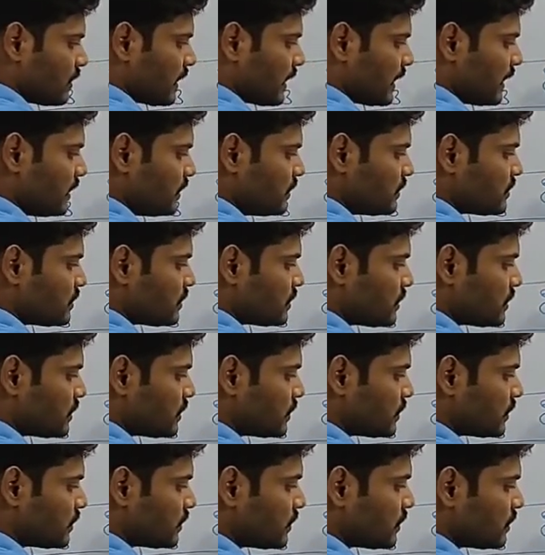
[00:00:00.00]
right?
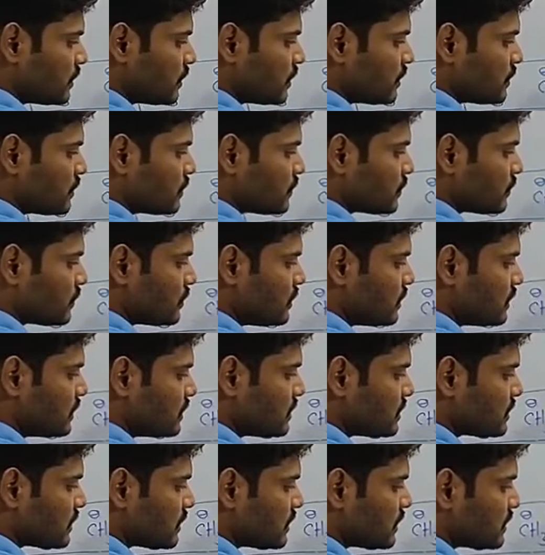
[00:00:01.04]
So
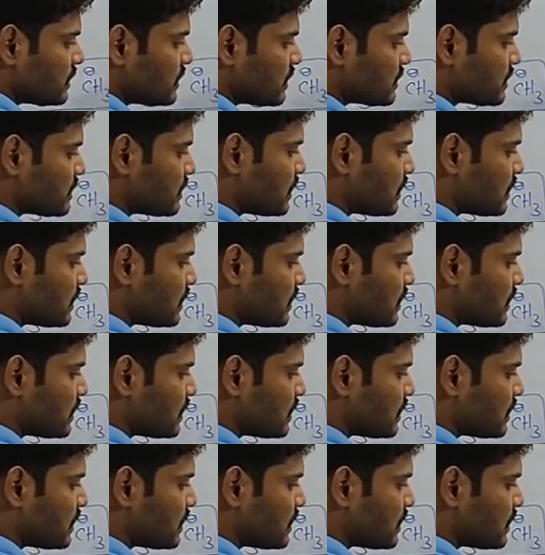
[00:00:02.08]
this is the